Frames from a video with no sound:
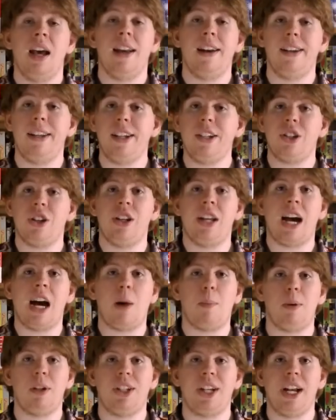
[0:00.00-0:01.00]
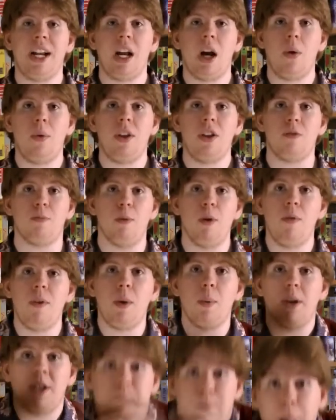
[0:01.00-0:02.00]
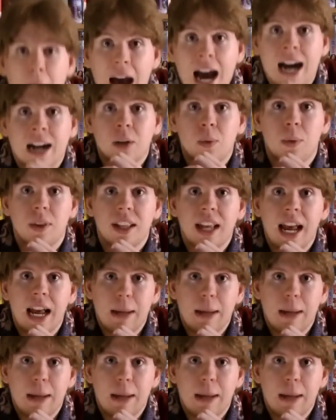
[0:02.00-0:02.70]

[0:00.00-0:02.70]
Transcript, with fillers: In addition to Al Pacino, this movie was packed with